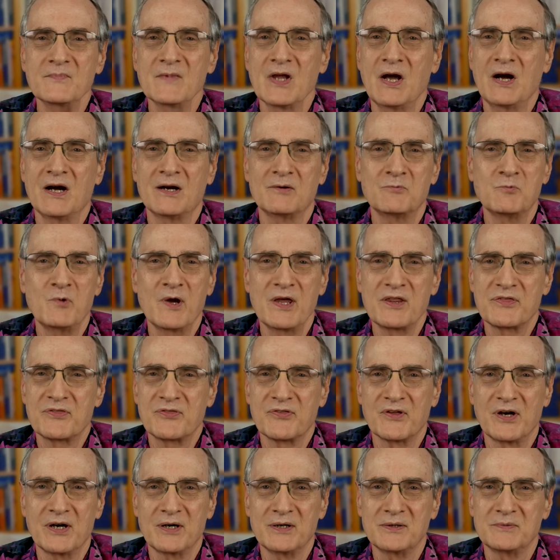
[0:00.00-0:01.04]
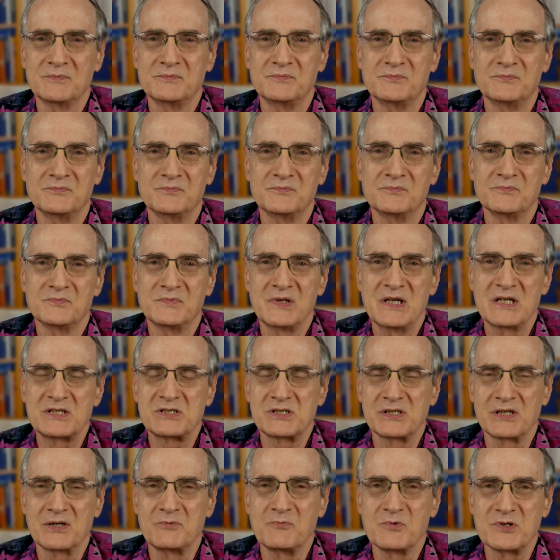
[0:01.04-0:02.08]
uh, with uh,
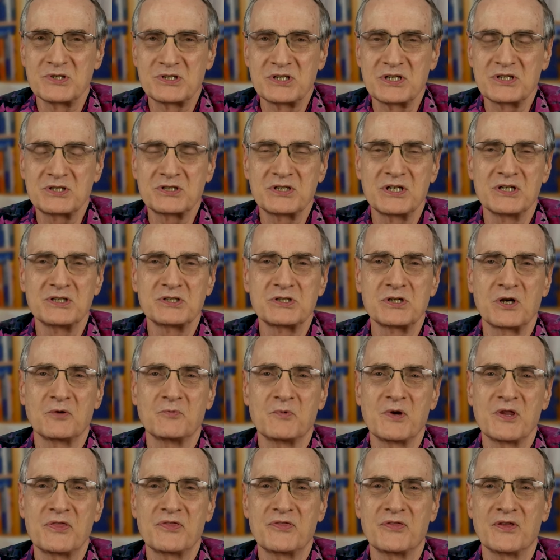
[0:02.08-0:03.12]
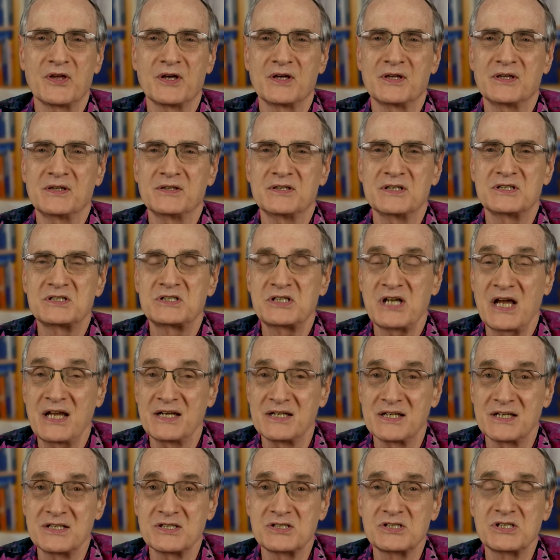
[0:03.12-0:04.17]
insulin resistance or with uh, the
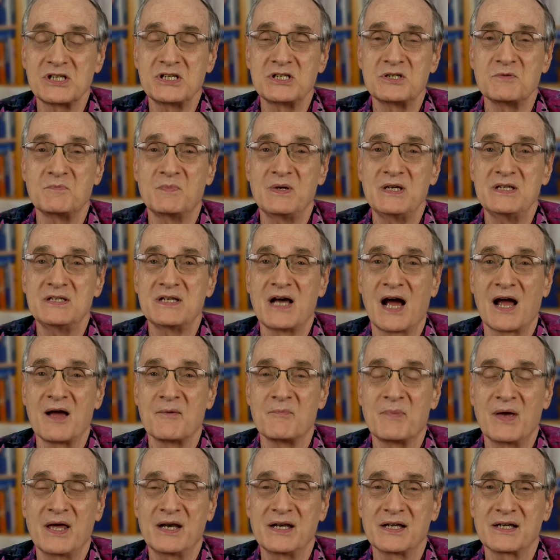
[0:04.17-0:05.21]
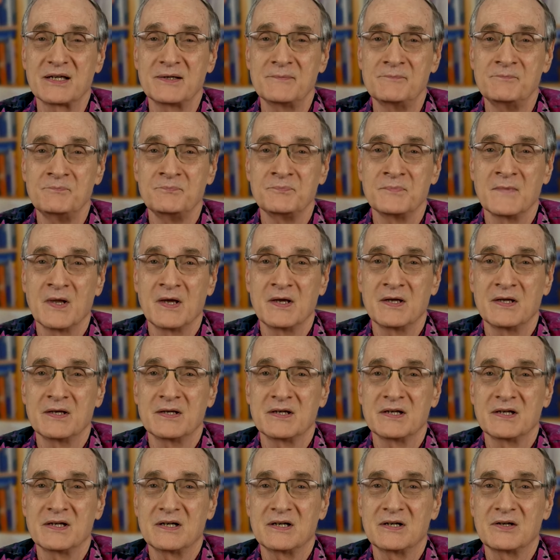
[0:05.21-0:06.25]
tendency to be diabetic,
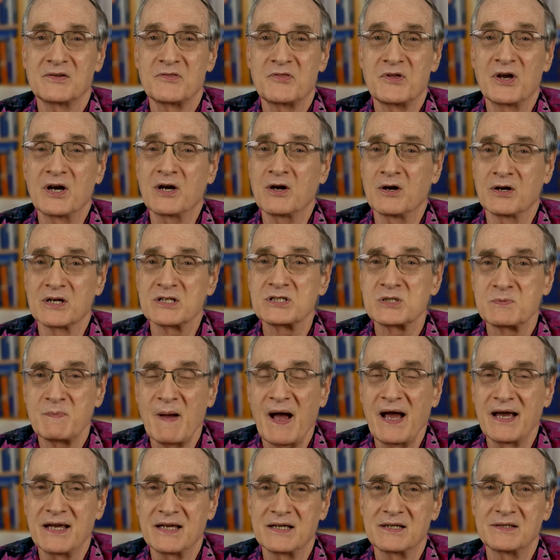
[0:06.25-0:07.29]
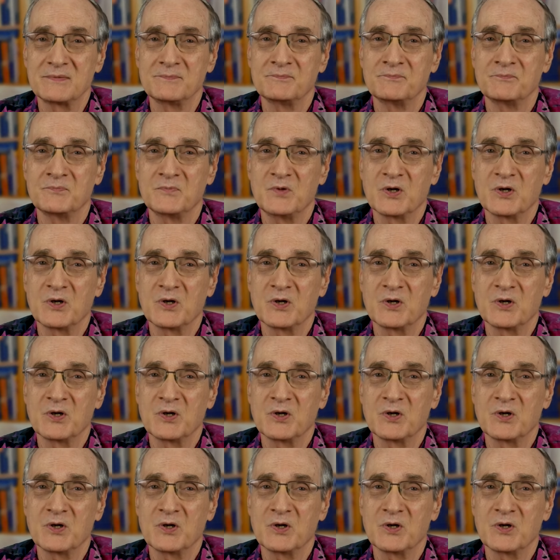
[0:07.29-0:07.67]
uh, they're going to spike.